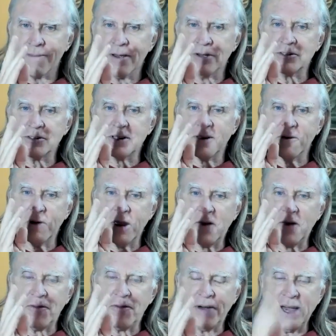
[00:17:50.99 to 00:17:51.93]
there's
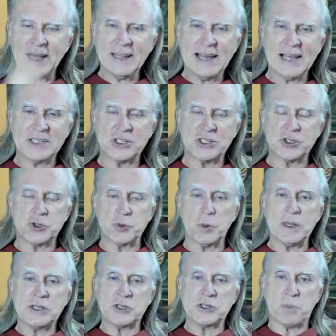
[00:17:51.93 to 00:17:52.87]
you find that
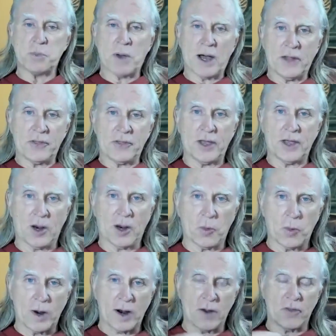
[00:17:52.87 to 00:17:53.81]
sweet spot
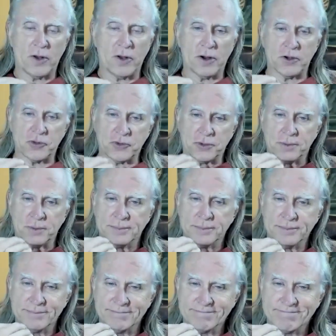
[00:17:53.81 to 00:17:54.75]
there where there's
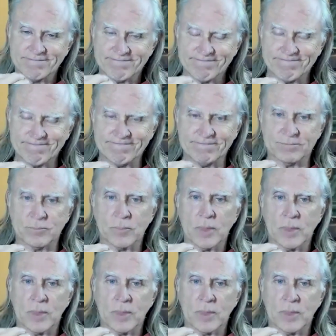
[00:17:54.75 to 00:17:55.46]
mm,